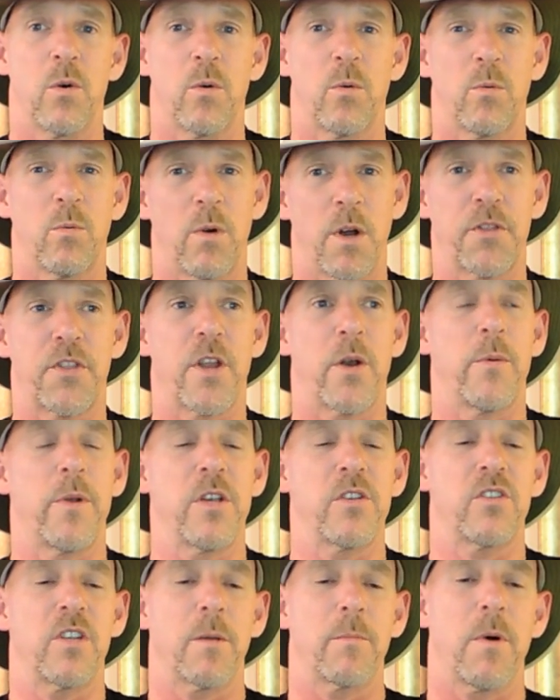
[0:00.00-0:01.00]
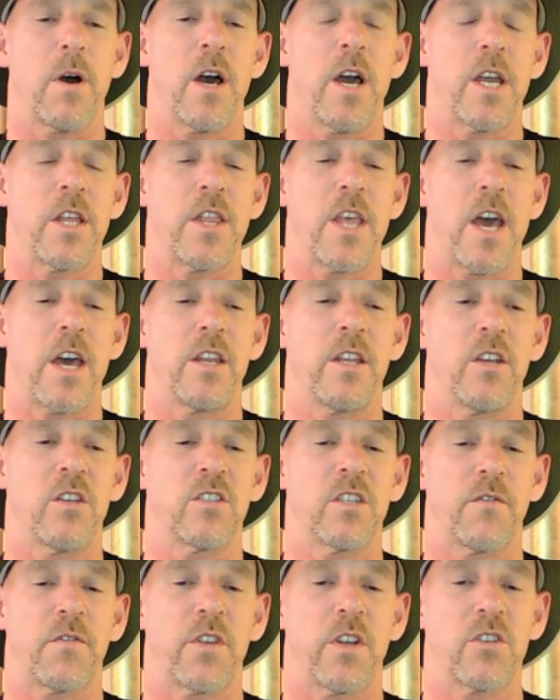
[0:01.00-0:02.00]
what their reasoning behind that
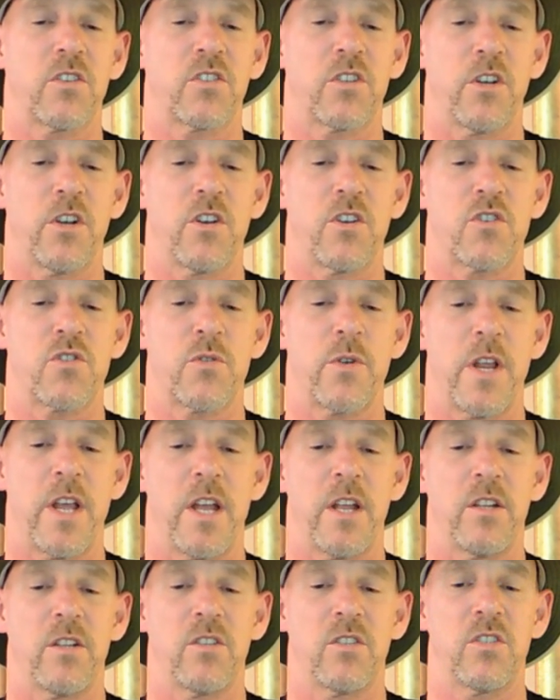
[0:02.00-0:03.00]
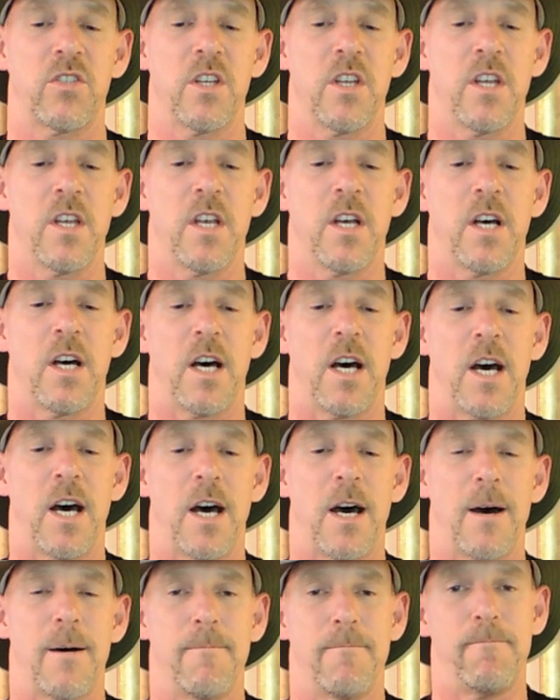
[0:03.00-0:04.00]
is, if there's certain trends
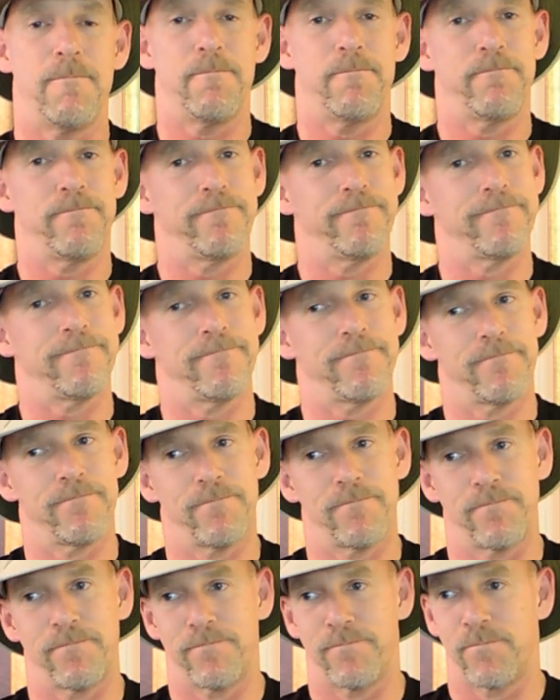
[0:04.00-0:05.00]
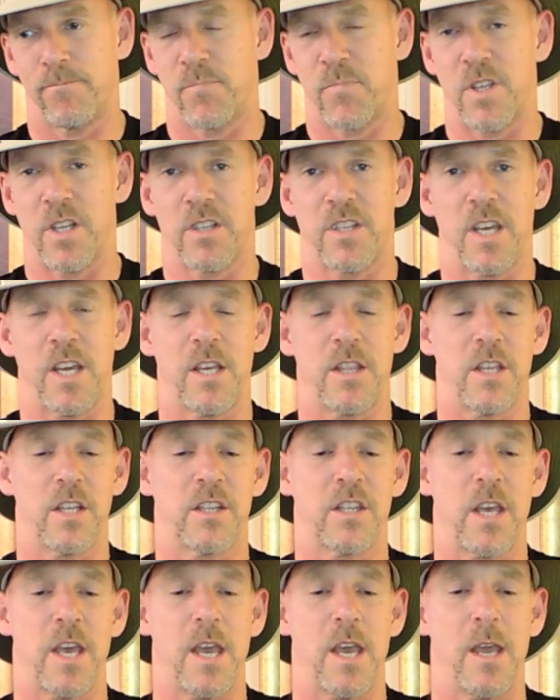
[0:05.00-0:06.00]
that
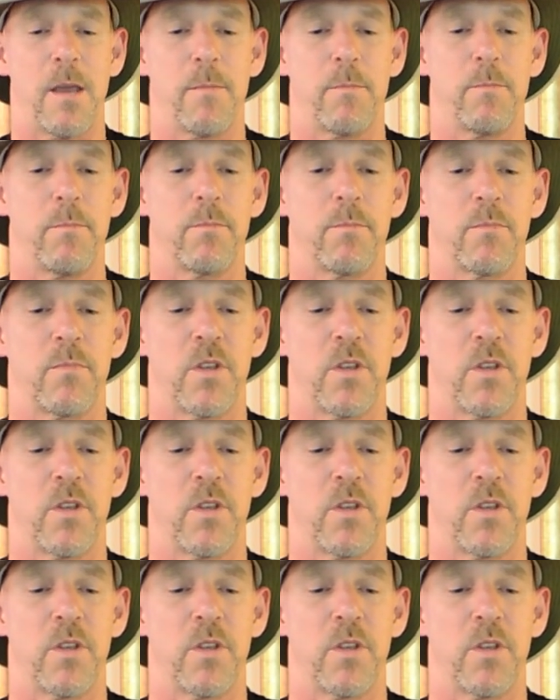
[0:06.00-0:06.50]
they